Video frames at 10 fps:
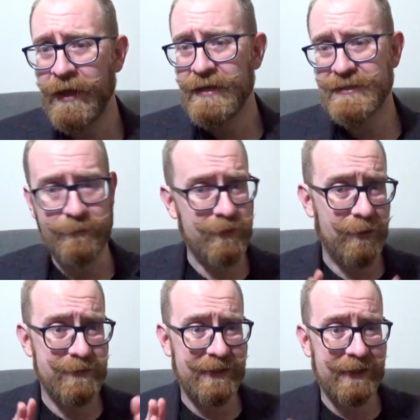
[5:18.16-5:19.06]

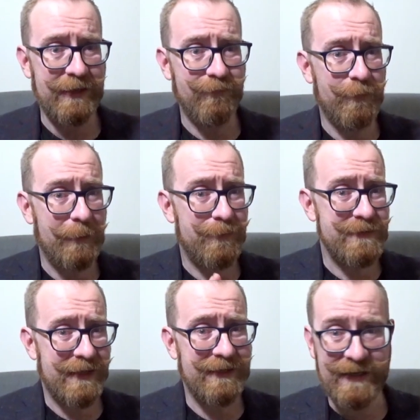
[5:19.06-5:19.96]
Sometimes it can even be
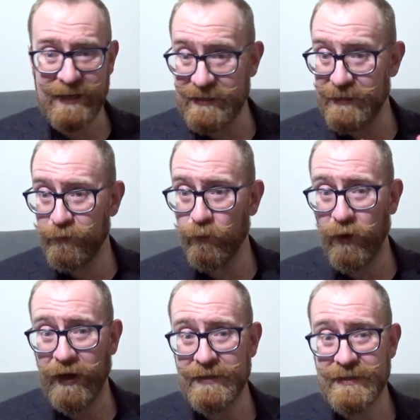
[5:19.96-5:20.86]
presented in different
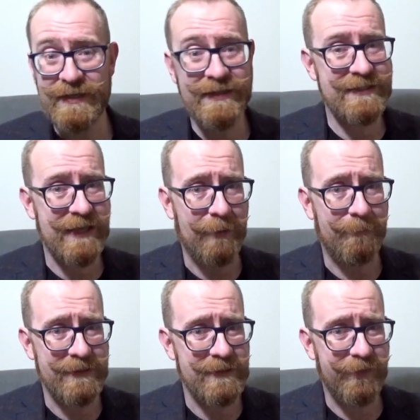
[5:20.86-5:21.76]
ways in the same
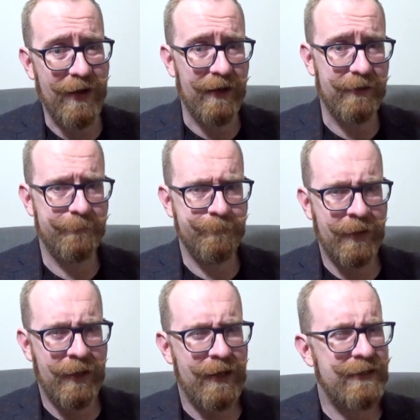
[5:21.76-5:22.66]
piece of art.
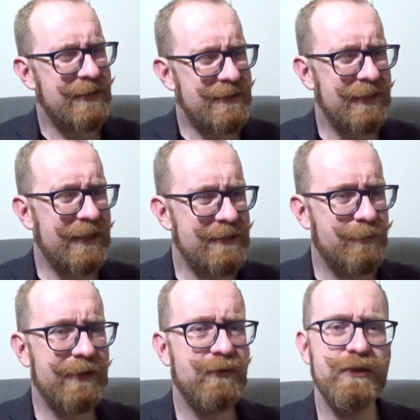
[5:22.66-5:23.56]
This leads
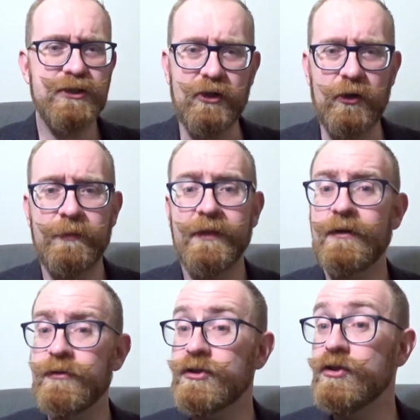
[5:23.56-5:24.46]
me to assume
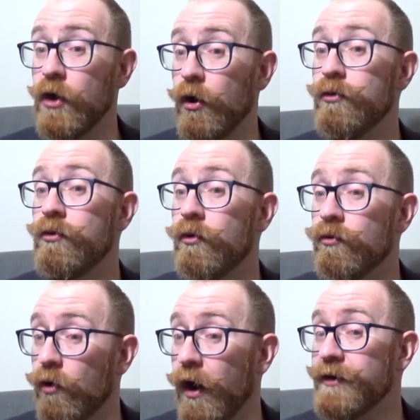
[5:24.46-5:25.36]
there is no
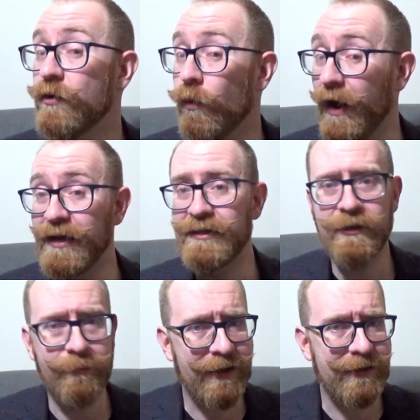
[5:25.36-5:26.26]
right way
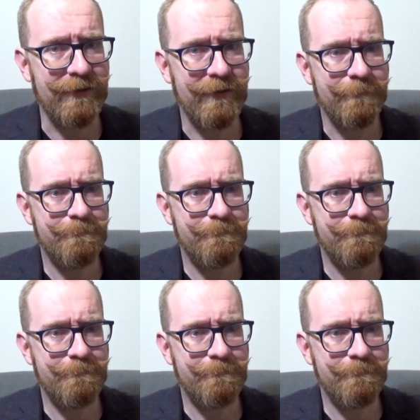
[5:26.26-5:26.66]
to make it.